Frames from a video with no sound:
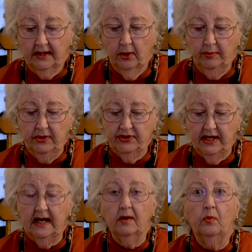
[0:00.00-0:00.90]
The
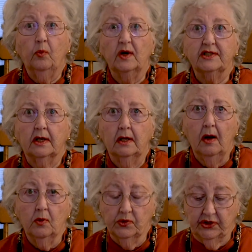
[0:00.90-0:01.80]
museum was
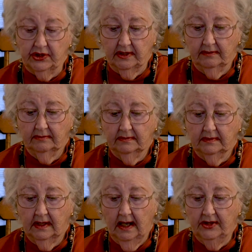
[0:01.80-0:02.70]
closed
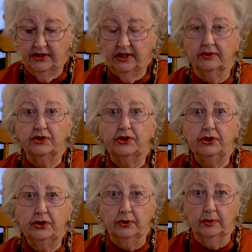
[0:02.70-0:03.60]
until
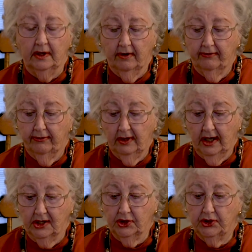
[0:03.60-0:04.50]
2 for
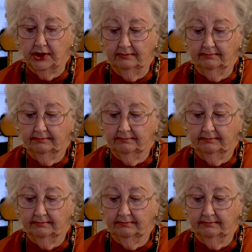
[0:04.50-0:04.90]
lunch.